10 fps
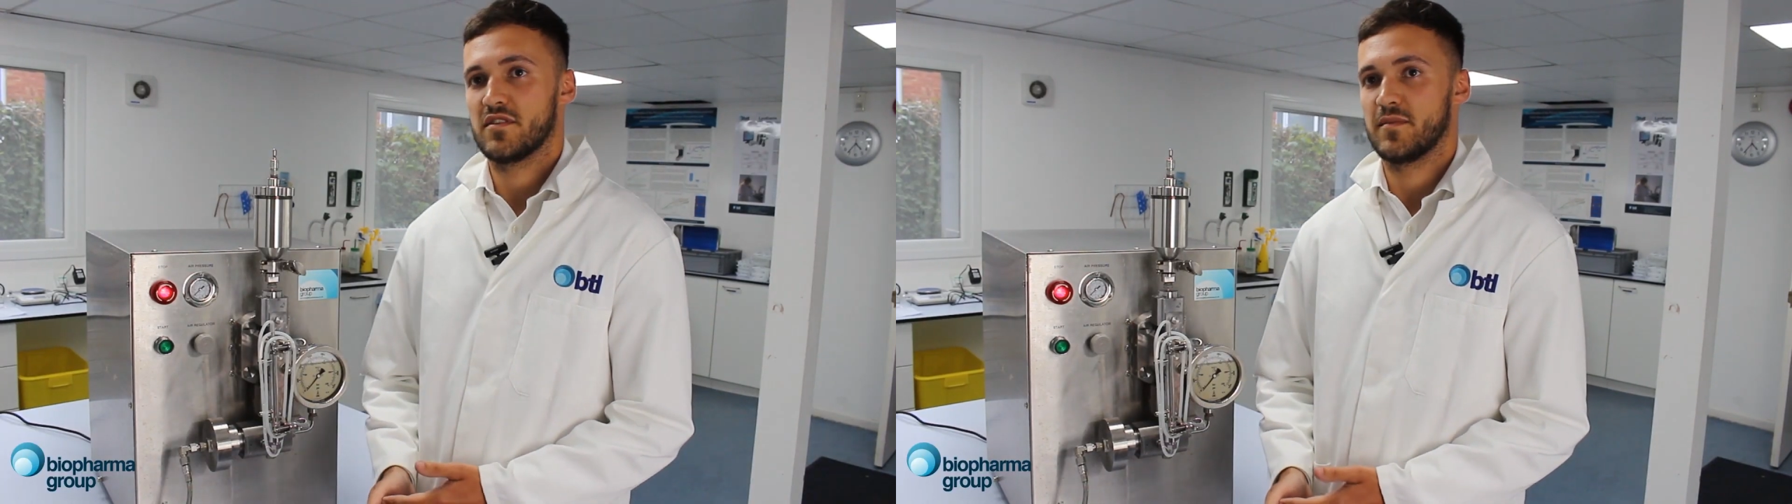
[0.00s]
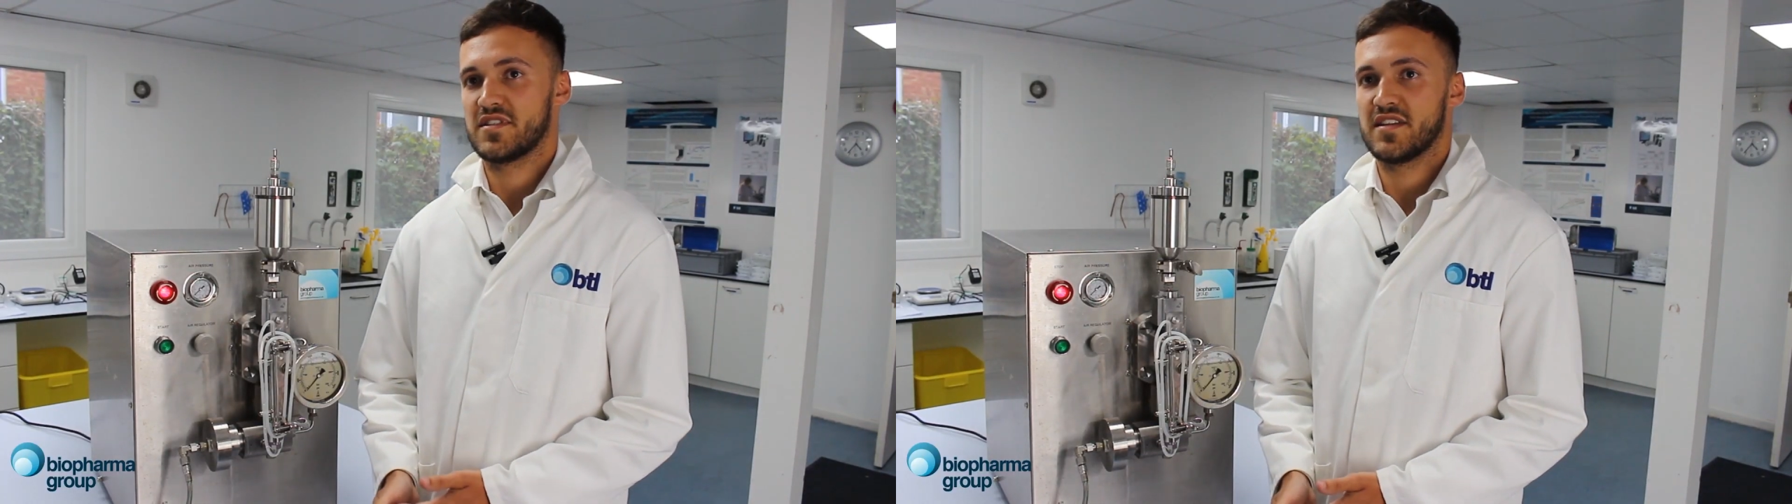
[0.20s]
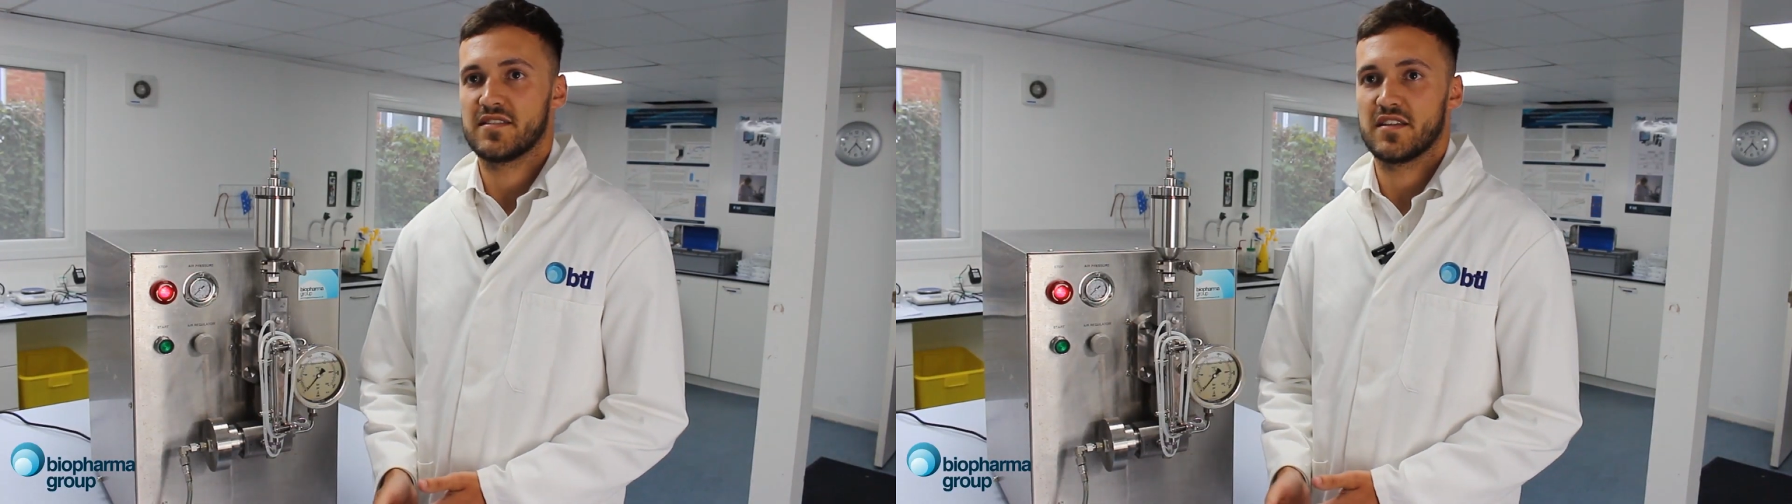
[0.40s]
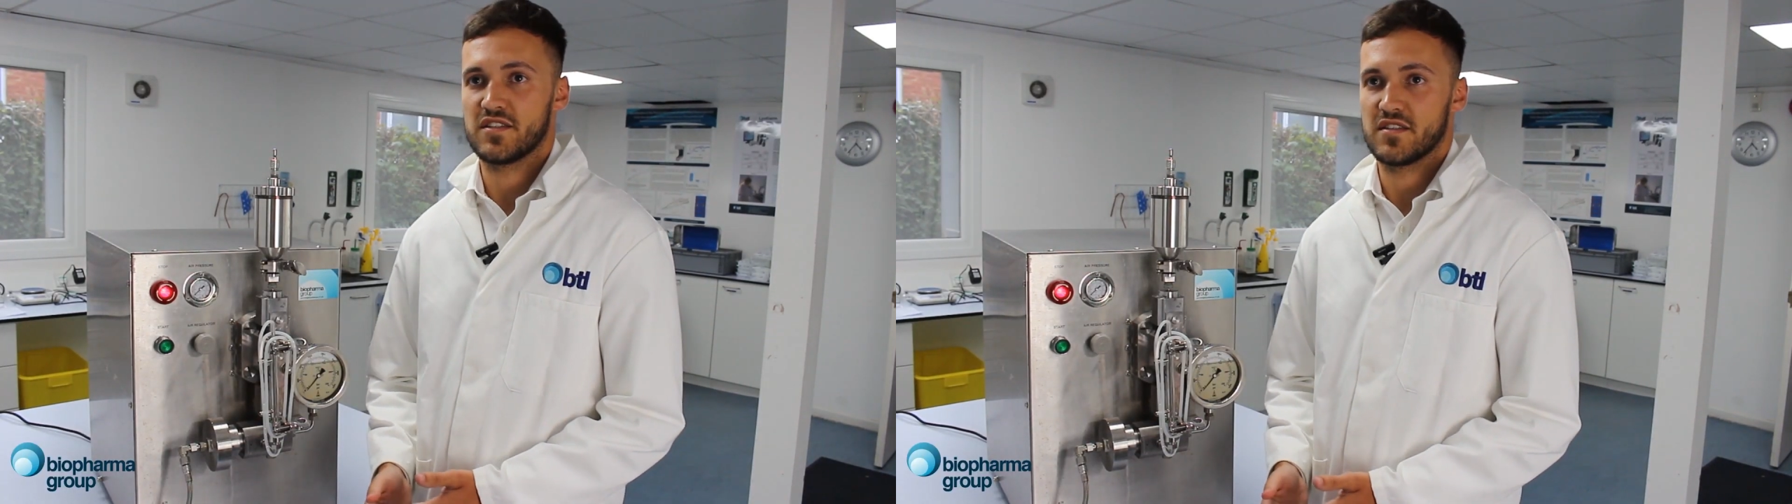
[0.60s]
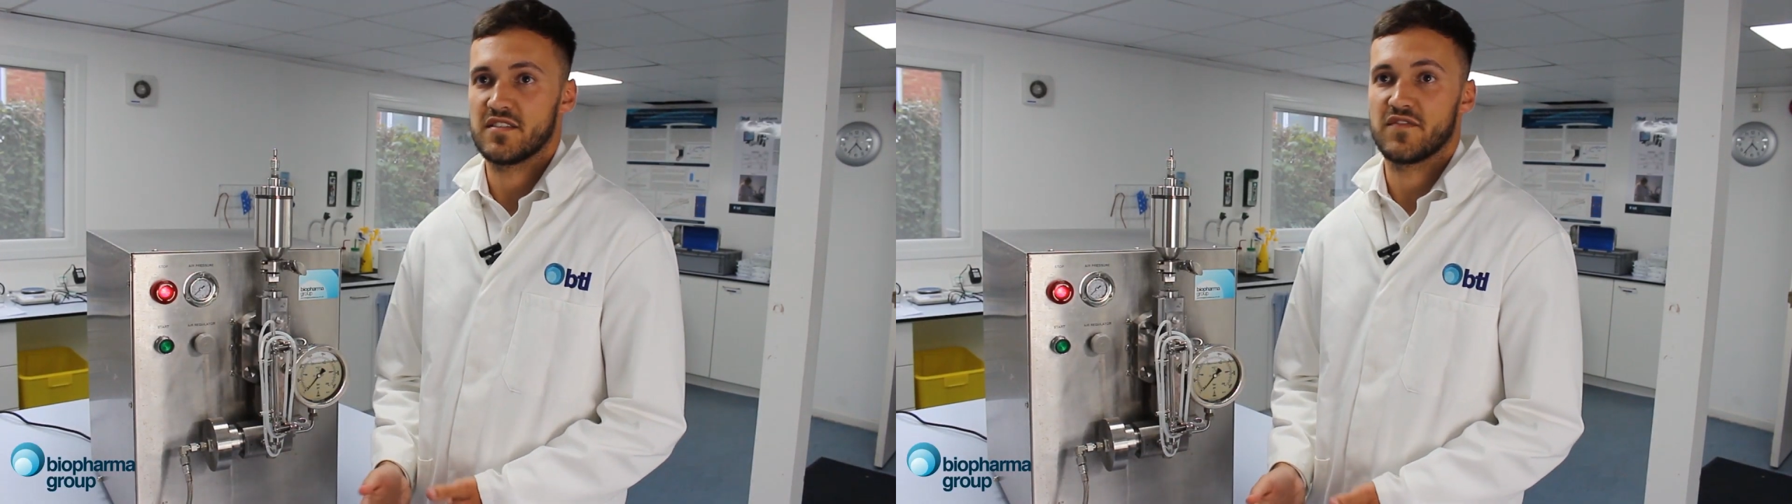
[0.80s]

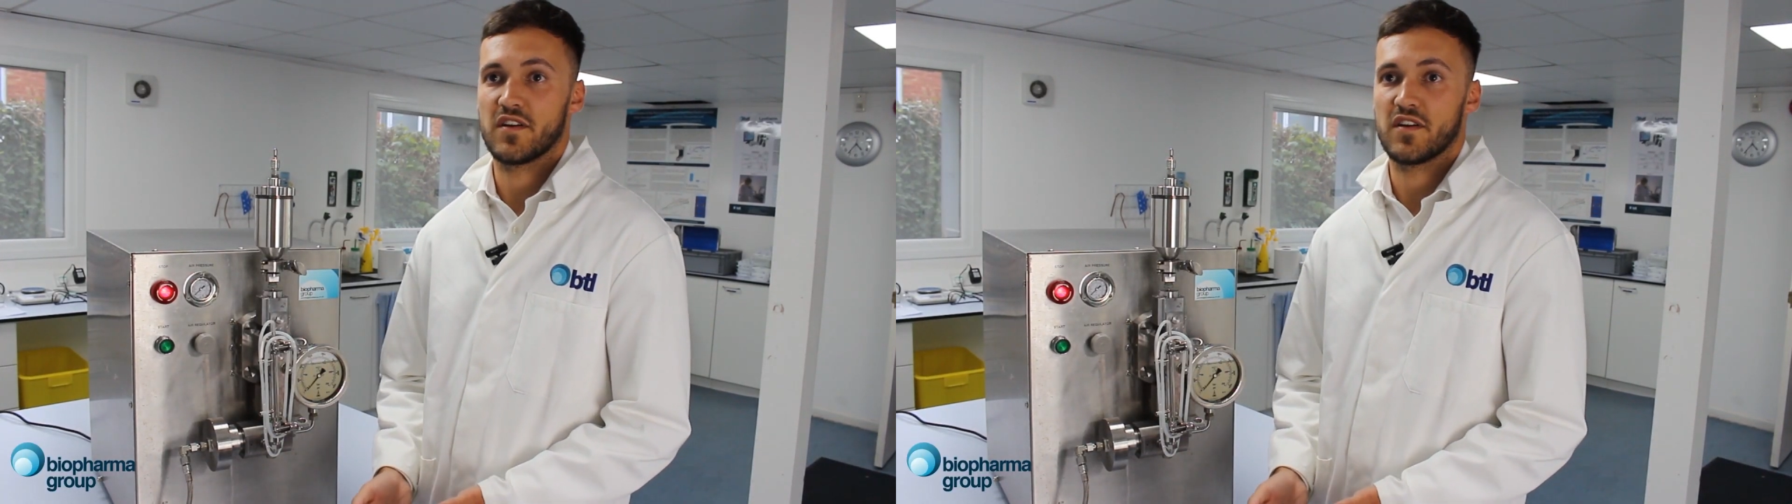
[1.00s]
homogenization is